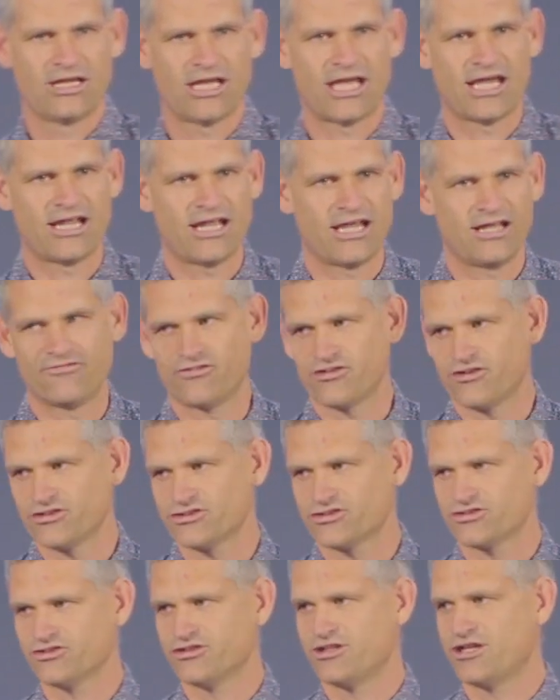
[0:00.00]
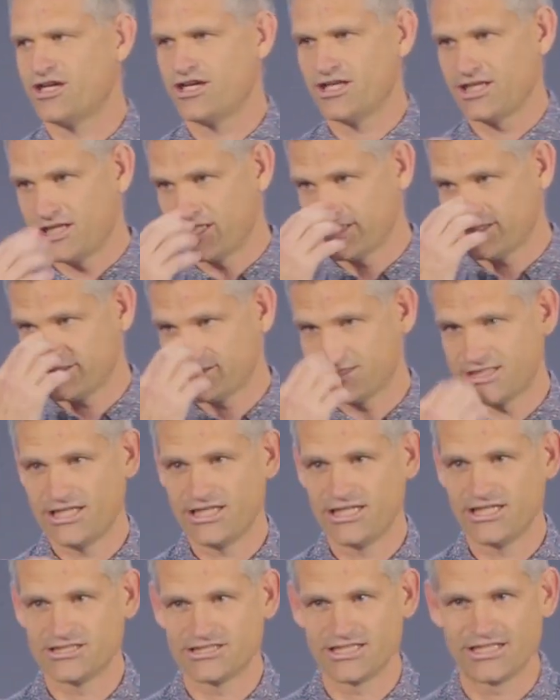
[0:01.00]
And for Krista and I, like 10
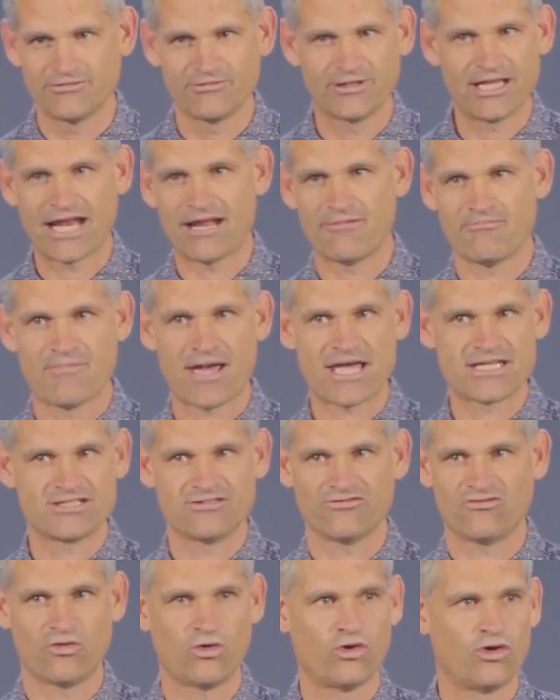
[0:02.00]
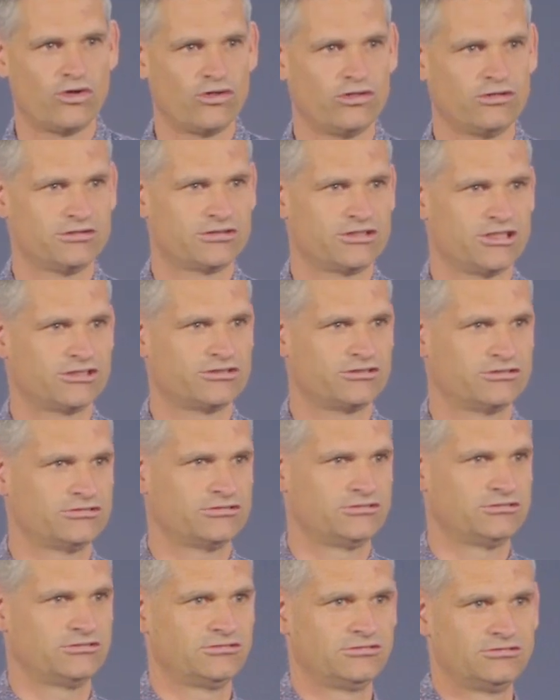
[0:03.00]
years in, we had a massive wall, just
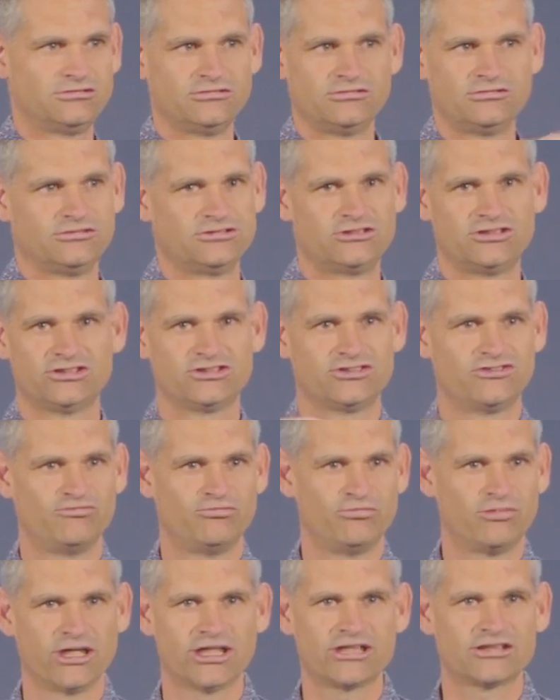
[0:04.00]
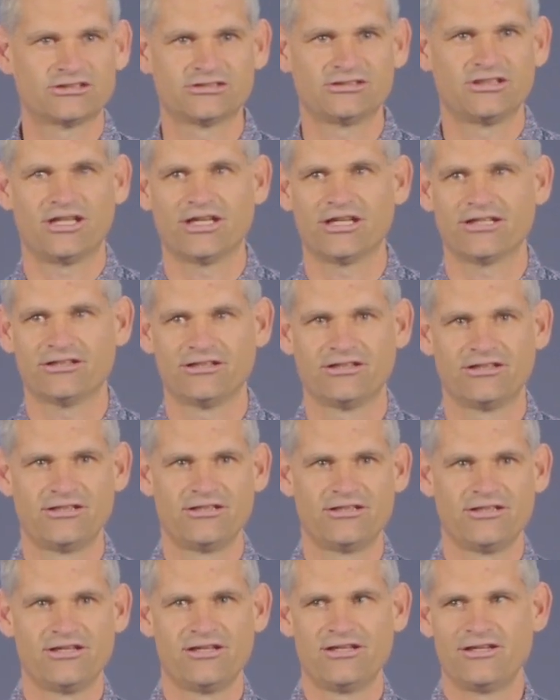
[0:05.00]
of bricks, like
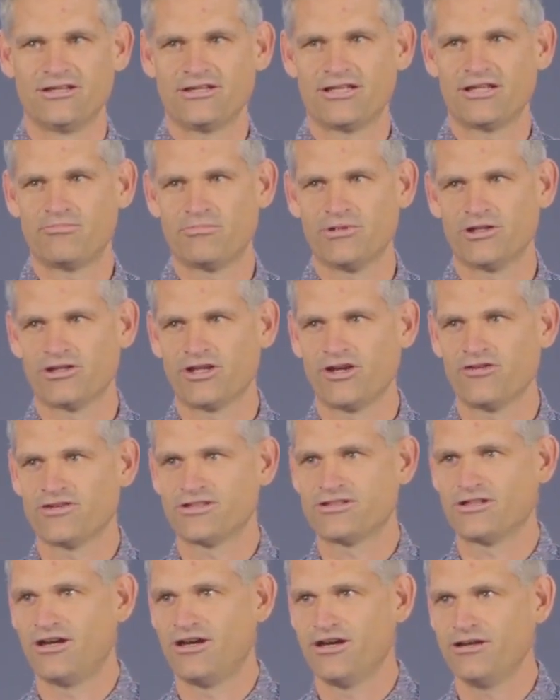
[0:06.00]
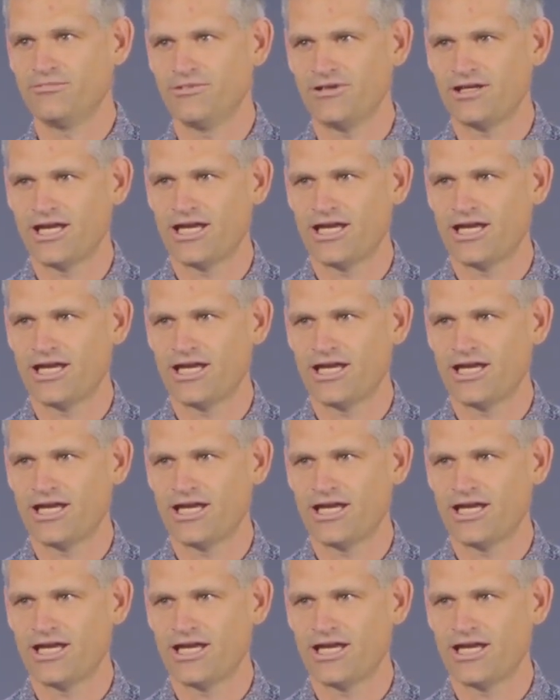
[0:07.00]
that built over time.